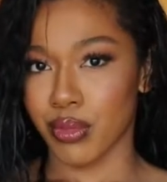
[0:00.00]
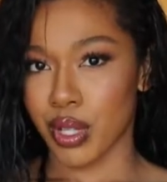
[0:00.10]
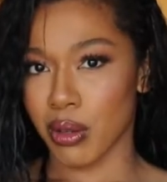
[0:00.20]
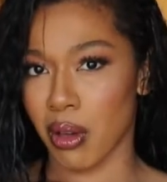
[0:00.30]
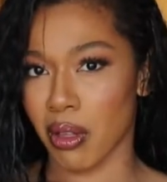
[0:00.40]

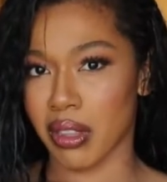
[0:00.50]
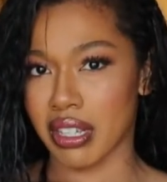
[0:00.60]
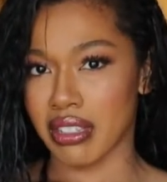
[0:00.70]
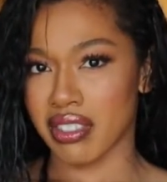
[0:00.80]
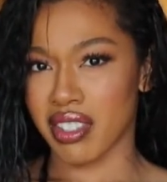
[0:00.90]
what do you call
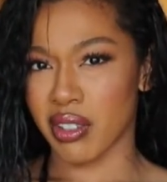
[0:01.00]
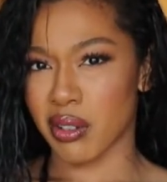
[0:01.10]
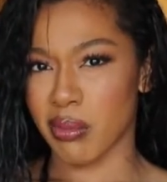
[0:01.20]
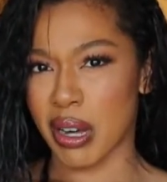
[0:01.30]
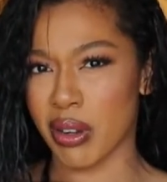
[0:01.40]
these?
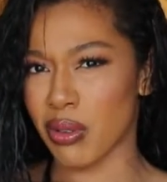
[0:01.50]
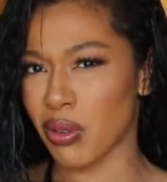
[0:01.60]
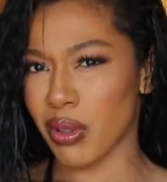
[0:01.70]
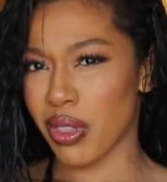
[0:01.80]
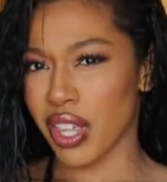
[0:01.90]
Little
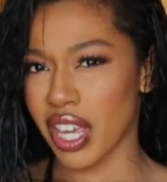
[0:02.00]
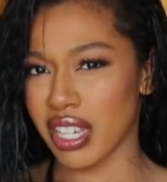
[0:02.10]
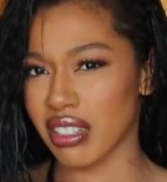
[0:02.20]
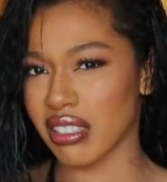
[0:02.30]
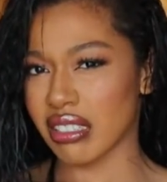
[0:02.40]
buckle
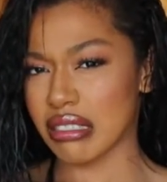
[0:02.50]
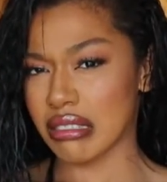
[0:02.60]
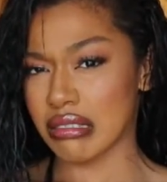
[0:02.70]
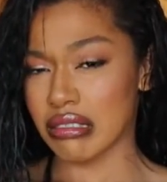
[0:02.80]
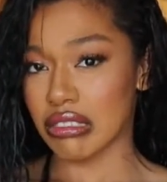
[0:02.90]

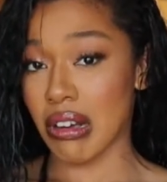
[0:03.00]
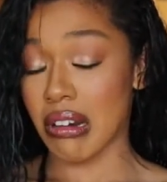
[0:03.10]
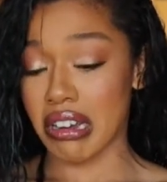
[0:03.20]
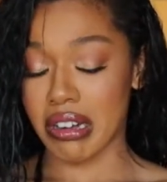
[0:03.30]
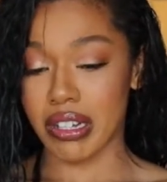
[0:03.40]
things?
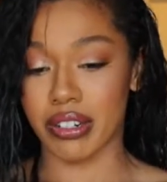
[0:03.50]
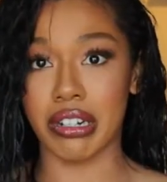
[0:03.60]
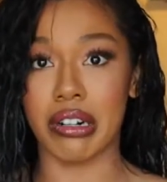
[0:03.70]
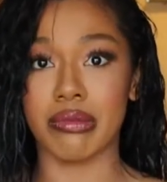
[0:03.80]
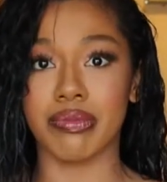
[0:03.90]
Sorry, I don't
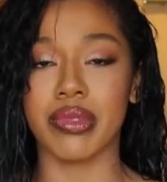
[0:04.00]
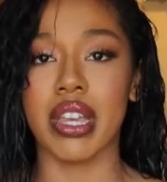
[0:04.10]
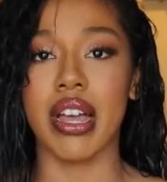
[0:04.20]
know.